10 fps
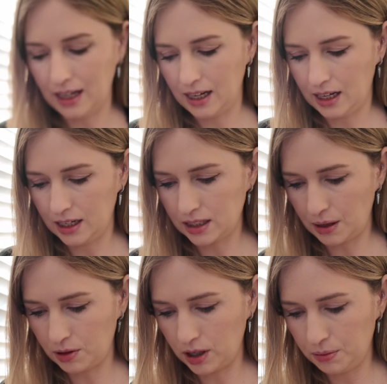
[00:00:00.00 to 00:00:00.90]
And
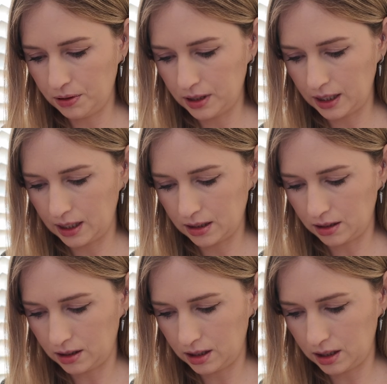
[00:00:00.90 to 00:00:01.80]
I'm going to put these
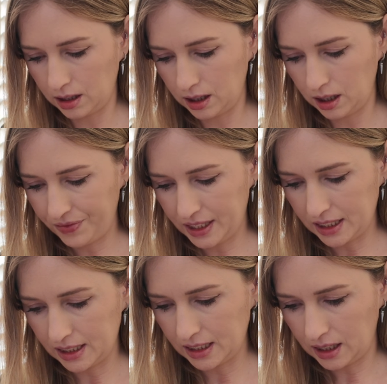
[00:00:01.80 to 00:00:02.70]
on the
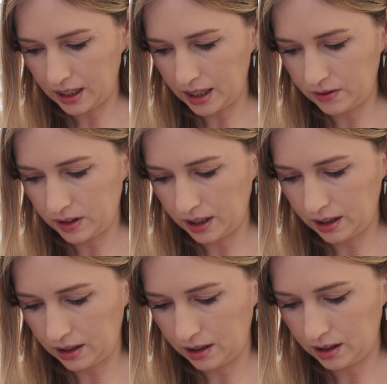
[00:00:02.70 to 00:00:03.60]
side of the
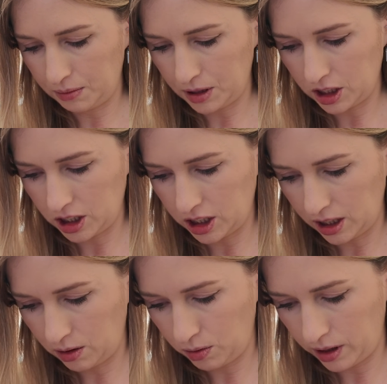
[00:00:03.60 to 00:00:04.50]
head. Let me just
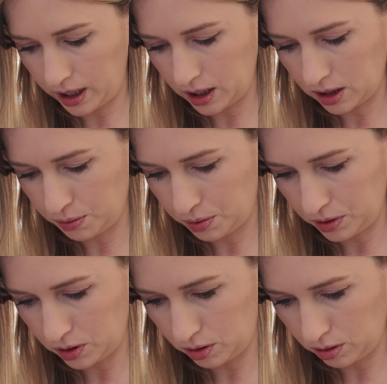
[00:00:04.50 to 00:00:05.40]
check where I need to
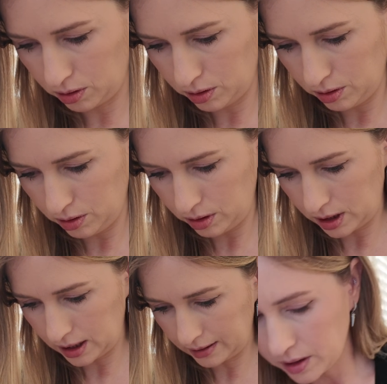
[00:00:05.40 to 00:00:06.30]
put
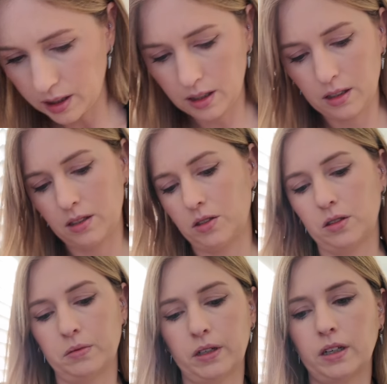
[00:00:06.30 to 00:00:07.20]
those. Yeah, and
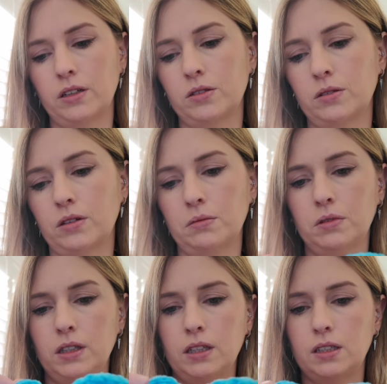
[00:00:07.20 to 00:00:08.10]
top. Okay, so I'm going to
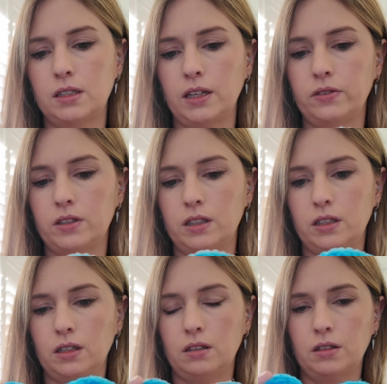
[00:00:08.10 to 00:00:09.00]
put these
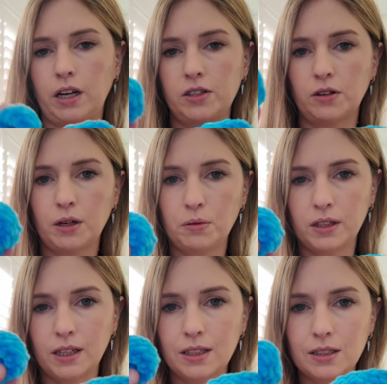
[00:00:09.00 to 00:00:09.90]
I'm going to put
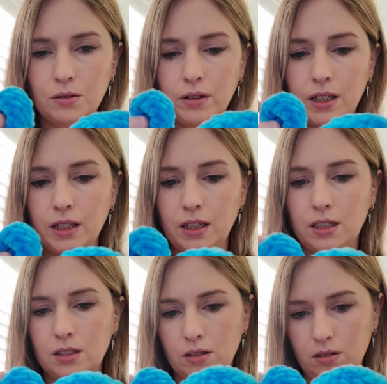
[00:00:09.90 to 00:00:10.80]
these little
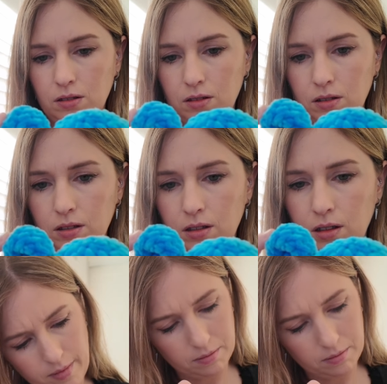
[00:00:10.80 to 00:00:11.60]
ears on.